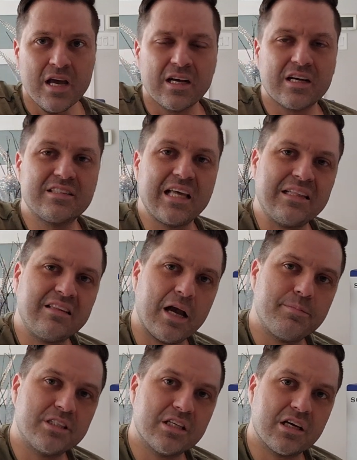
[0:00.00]
Because that
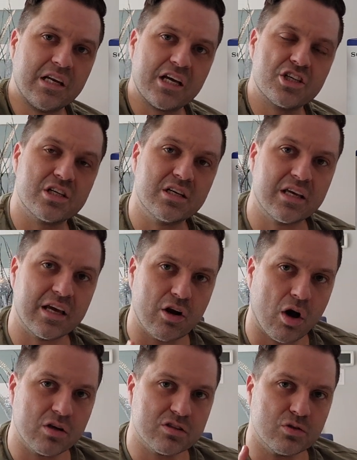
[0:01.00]
Type-C connection can
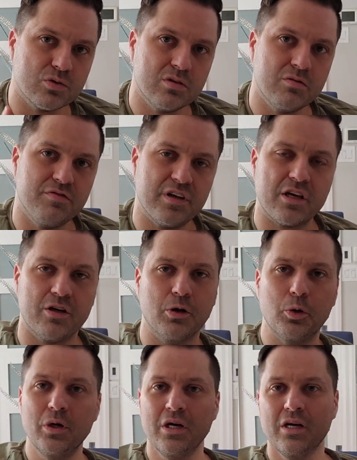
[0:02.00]
also do video.